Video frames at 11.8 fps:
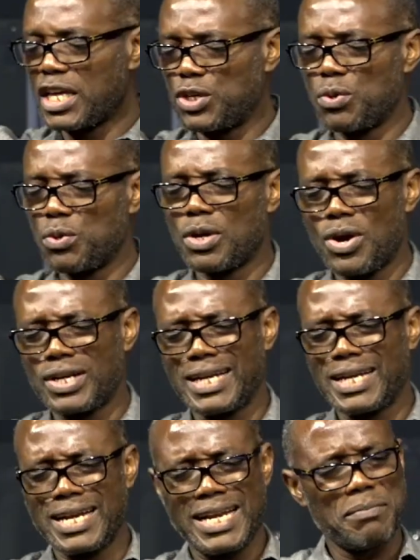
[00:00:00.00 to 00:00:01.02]
you, God, in the
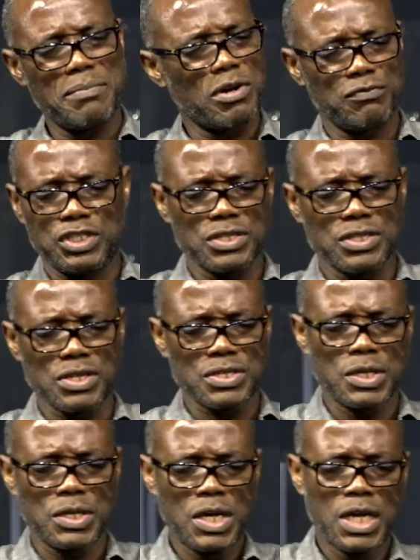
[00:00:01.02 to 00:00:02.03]
name of Jesus,
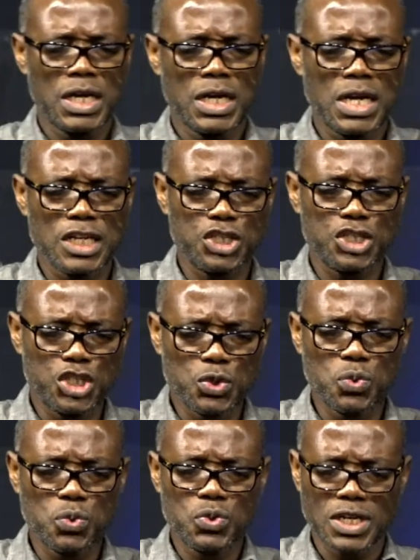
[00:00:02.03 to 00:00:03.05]
that
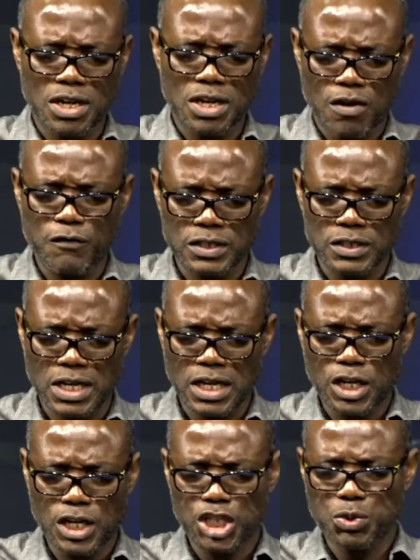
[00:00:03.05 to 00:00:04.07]
you, the Comforter,
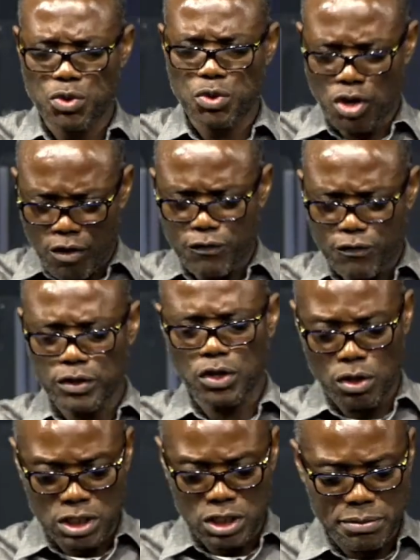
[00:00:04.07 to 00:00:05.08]
you will comfort all
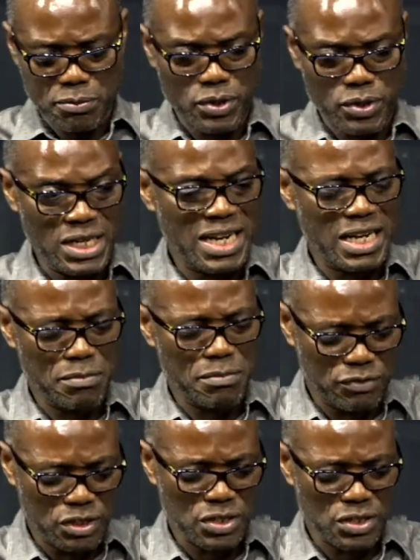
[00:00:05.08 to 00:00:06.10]
these people in the name of
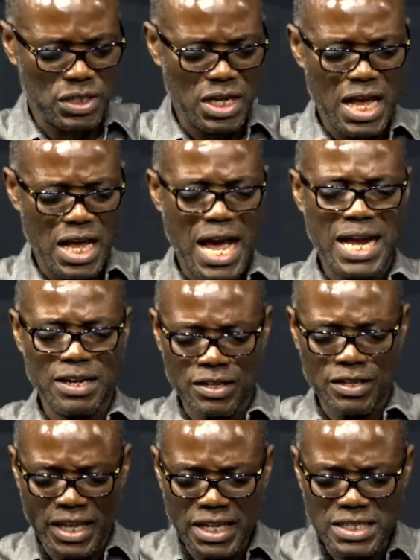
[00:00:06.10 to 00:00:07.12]
Jesus. And
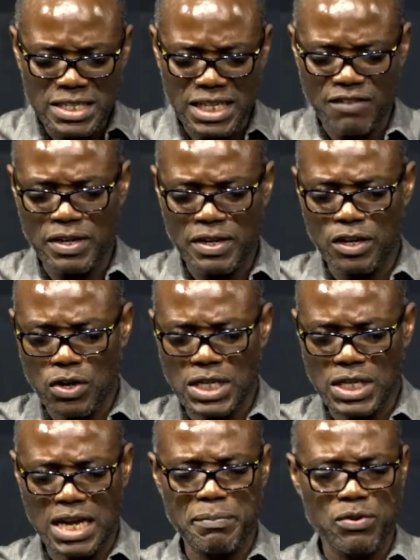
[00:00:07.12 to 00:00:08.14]
things that have been lost that
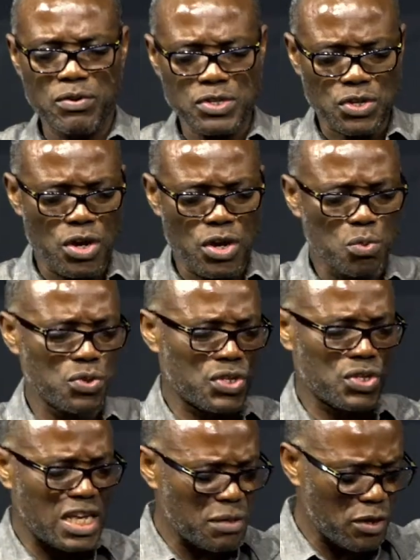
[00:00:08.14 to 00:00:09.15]
can be restored, we
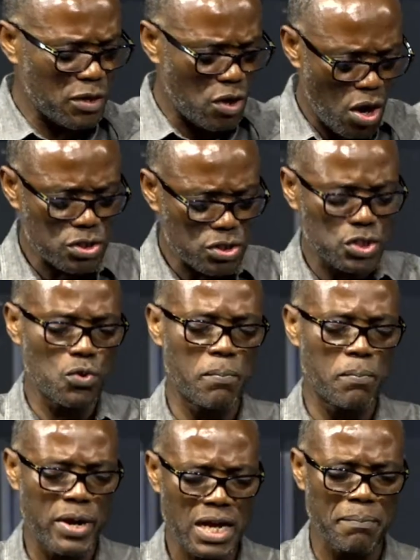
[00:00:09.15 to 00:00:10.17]
thank you because you
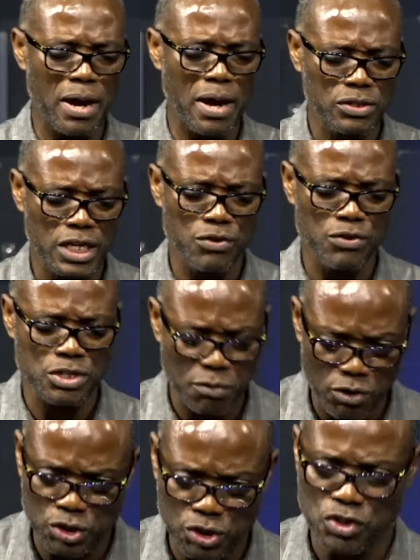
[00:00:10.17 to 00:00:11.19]
bring about a
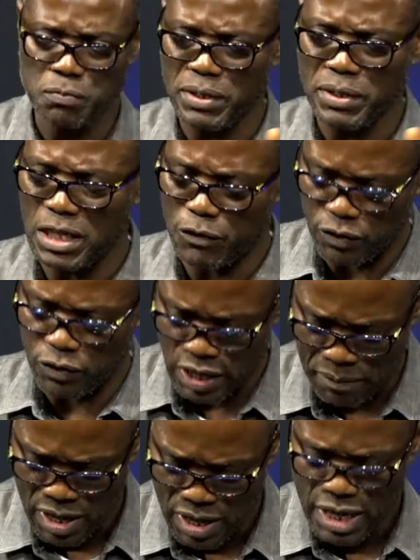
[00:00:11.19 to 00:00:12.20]
restoration speedily for them
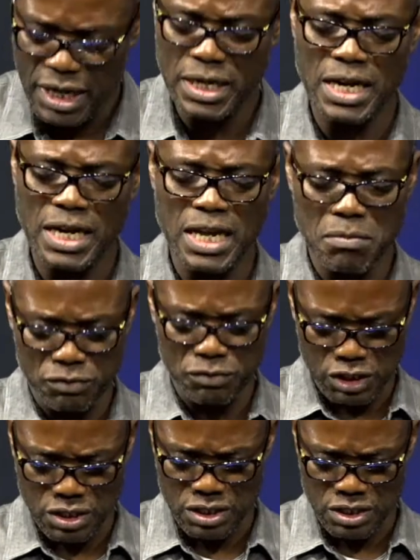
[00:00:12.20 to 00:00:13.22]
in the name of
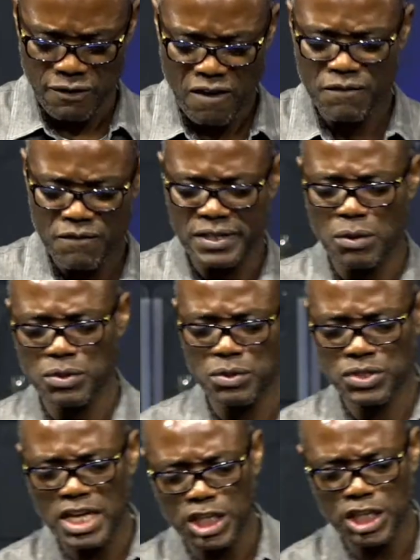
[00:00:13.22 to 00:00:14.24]
Jesus. Father, we
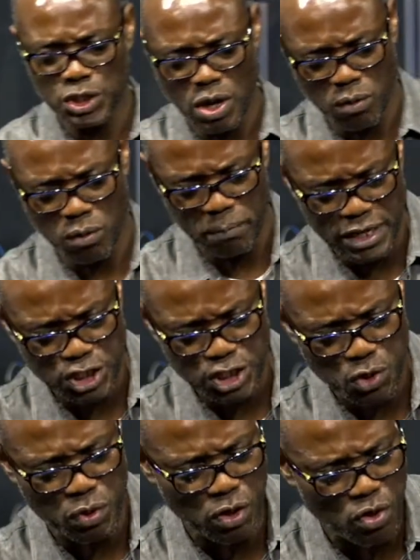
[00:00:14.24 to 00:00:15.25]
thank you and we bless you, we
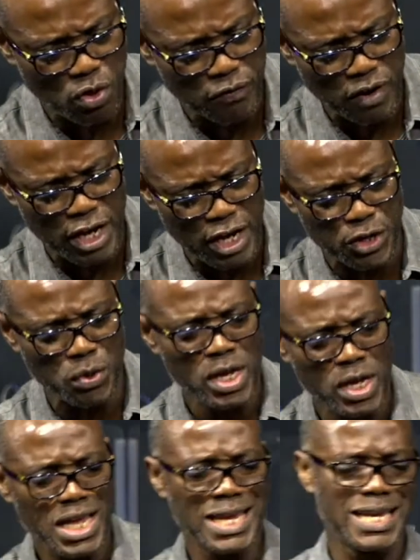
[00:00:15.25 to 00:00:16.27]
glorify you
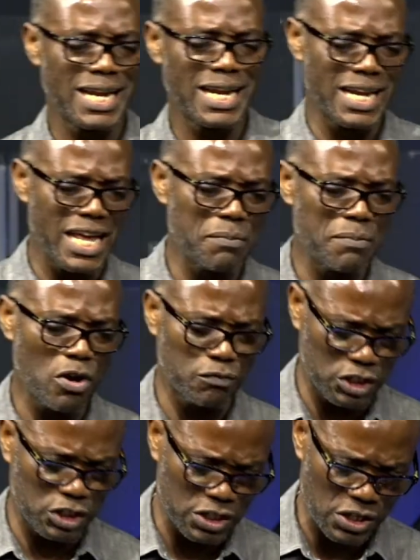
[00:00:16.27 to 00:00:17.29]
in the name of
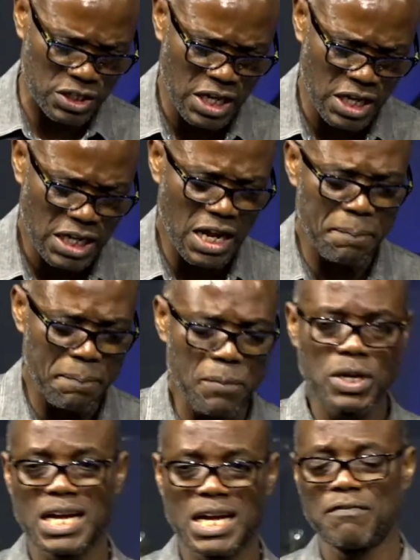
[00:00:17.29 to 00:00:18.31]
Jesus. That people
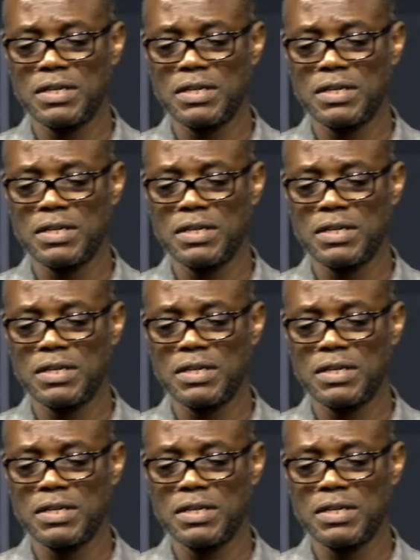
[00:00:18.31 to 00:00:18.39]
that have been